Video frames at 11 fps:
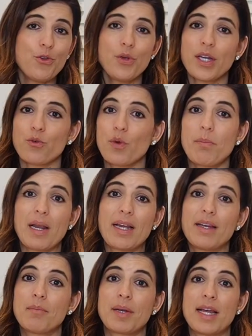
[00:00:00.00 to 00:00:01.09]
you can
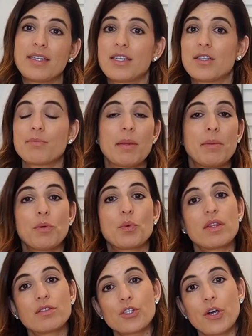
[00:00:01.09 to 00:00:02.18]
replace it maybe
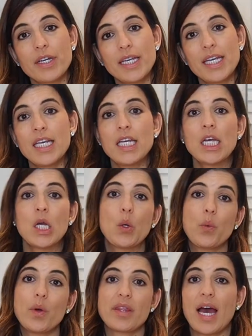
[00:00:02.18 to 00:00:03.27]
with turkey,
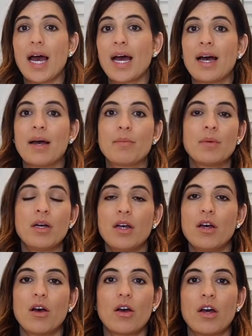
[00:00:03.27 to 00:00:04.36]
with ham,
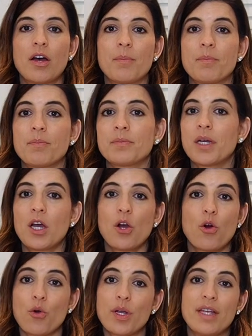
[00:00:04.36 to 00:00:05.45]

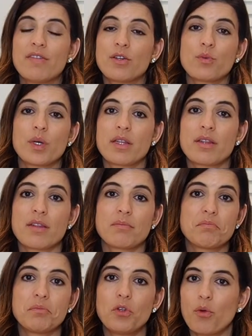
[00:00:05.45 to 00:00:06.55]
or even with
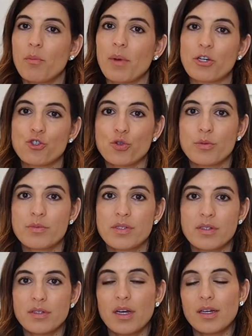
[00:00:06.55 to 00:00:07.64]

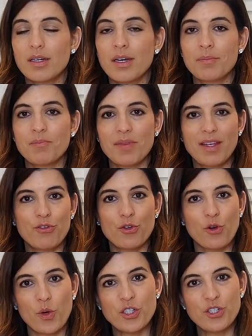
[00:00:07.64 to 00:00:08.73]
mushrooms, if
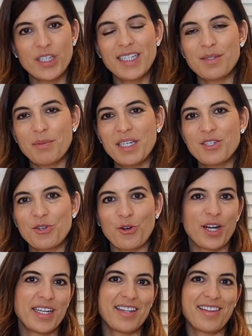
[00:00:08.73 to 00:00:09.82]
you don't want to eat meat,
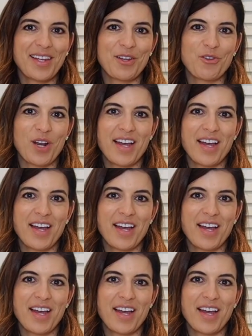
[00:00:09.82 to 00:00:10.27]
or anything you